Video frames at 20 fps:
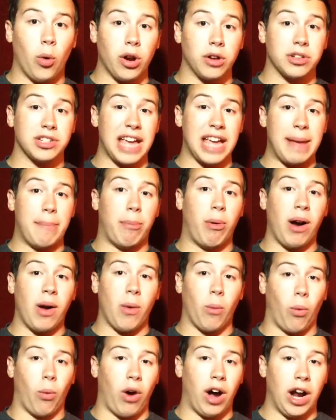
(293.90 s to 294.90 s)
Windows
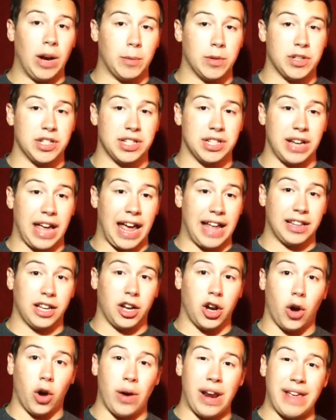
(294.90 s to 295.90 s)
8.1 had the
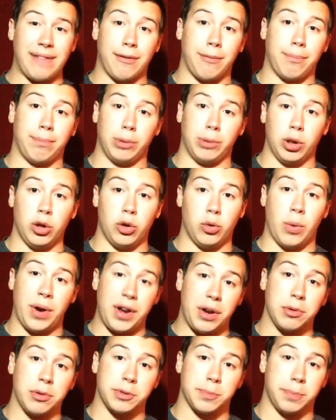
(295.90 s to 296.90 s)
code name of Blue,
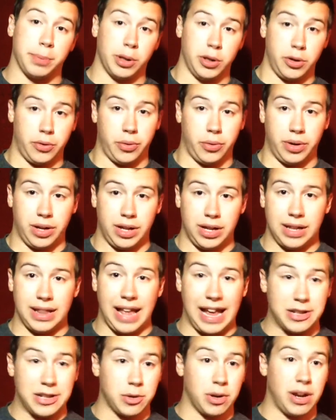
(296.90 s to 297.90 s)
Windows Blue.
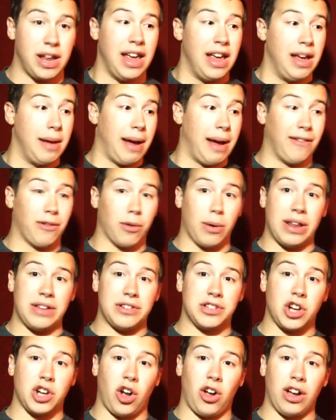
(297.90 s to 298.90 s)
That's what everybody
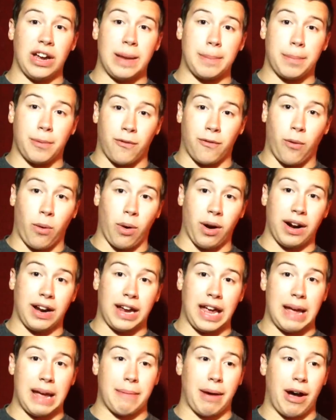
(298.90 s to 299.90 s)
was calling it before it
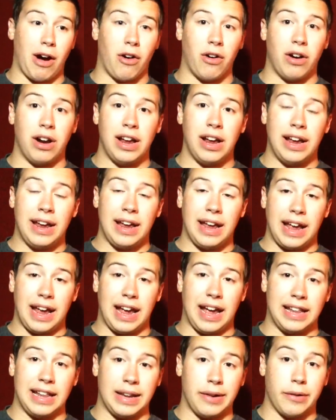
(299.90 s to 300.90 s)
came out,
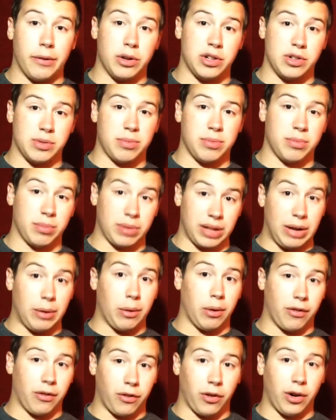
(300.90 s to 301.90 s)
and that was, they
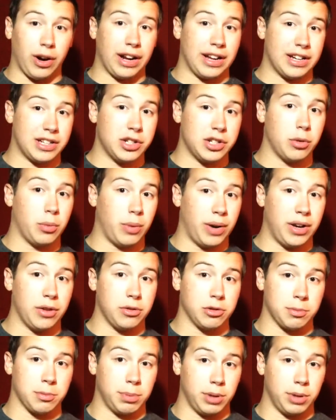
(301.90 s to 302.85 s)
were referring it to Windows